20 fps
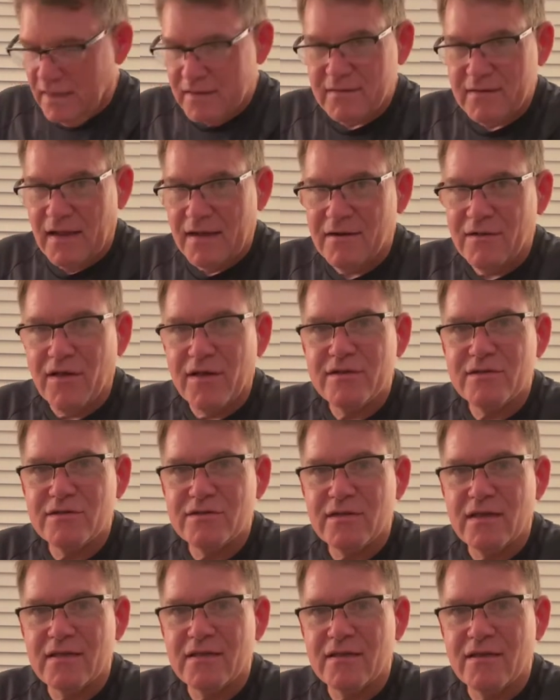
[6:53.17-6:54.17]
I don't know, I just
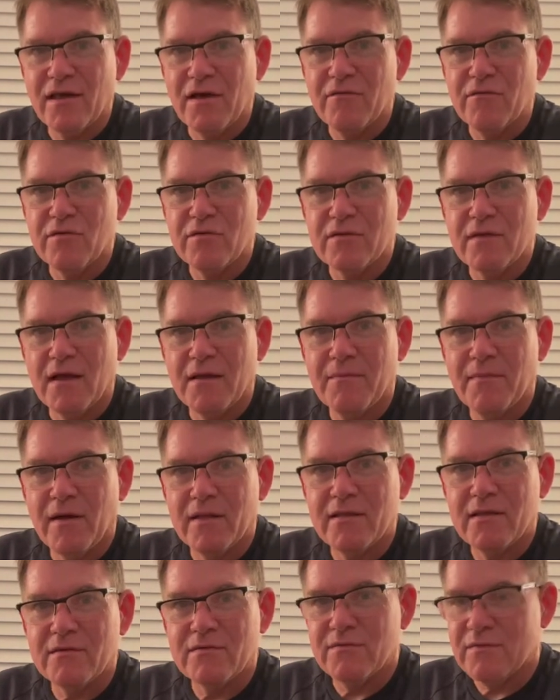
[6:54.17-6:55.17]
like the cover. I
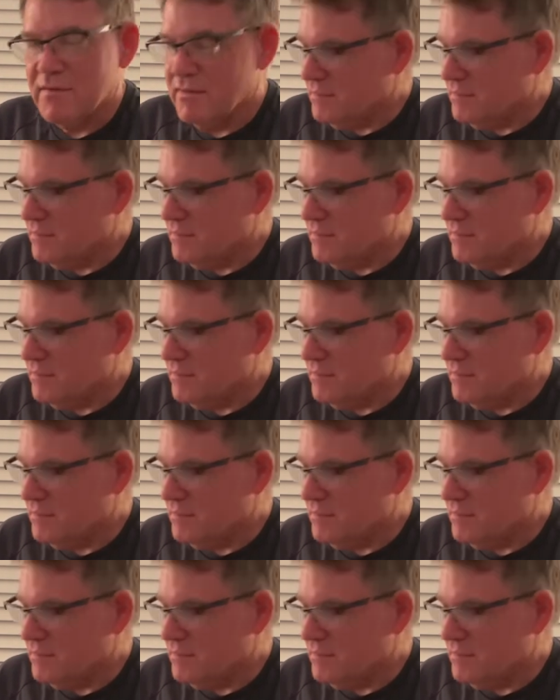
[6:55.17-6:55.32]
bought this one.